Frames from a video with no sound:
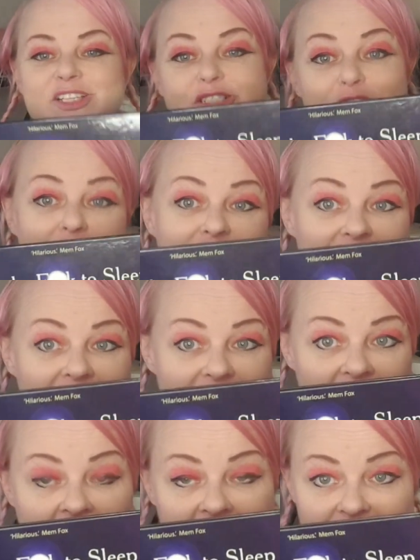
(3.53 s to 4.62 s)
So
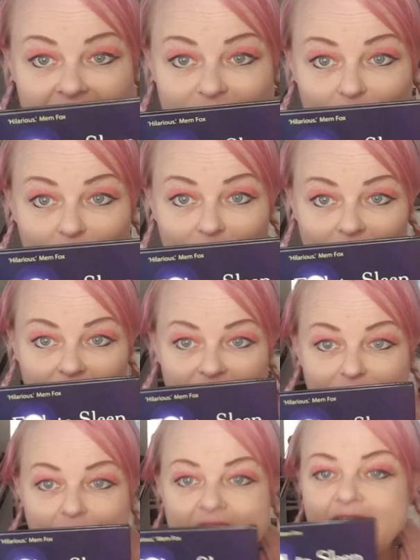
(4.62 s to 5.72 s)
tonight's story
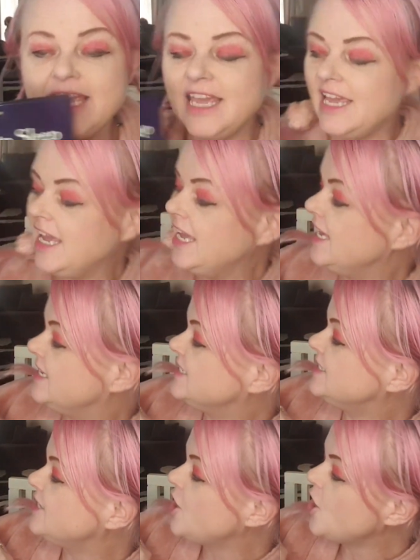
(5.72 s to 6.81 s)
with Pinkie
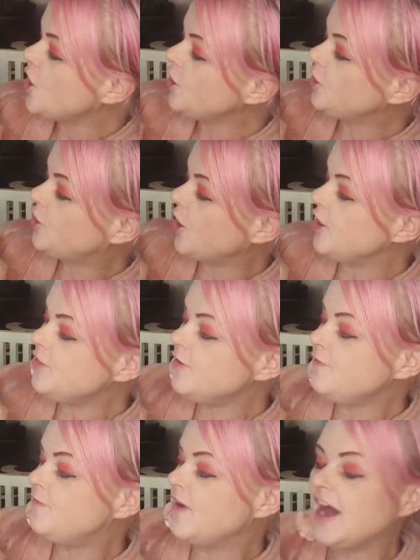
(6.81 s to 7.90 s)
is Go
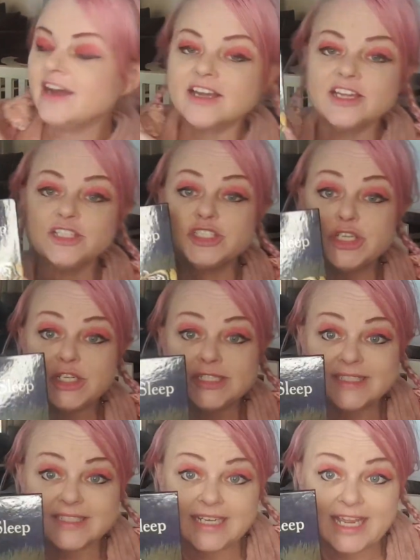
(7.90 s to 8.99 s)
the Fuck to
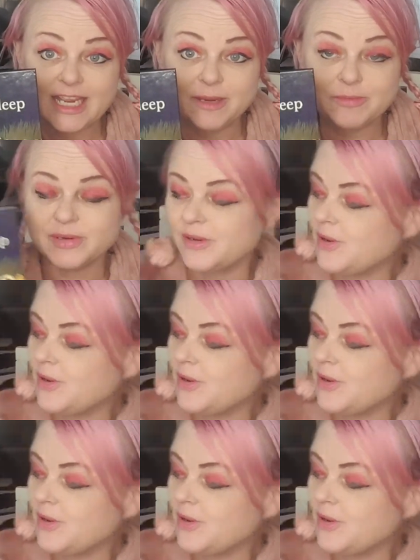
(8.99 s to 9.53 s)
Sleep.